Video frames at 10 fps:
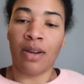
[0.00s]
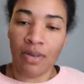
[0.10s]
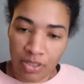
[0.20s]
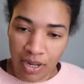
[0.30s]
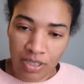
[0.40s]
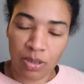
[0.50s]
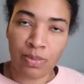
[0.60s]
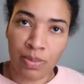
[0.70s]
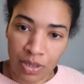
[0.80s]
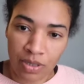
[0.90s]

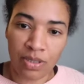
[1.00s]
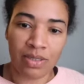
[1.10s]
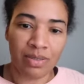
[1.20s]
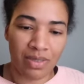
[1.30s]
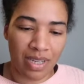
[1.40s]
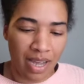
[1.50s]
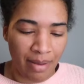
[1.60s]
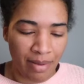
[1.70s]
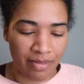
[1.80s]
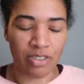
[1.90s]
retractable,
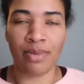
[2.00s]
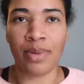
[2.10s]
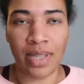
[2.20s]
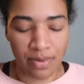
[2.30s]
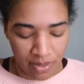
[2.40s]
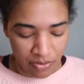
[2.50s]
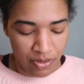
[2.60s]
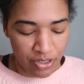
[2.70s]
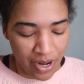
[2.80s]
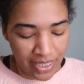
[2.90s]
I'm having trouble with that word,
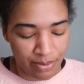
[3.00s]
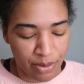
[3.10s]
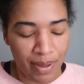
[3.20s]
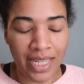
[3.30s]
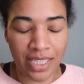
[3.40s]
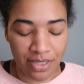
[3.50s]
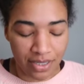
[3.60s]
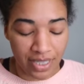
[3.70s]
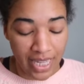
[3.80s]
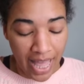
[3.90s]
retractable
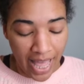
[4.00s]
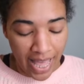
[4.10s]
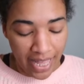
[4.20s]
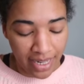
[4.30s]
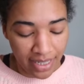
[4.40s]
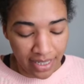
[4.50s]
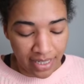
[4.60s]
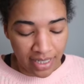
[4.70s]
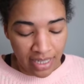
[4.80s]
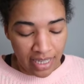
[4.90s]
pencil lead
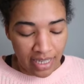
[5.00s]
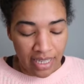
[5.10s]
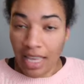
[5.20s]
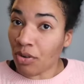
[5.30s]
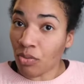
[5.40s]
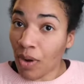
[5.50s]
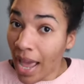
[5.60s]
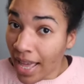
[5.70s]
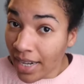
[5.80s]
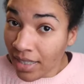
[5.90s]
in
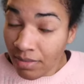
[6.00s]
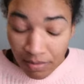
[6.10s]
red.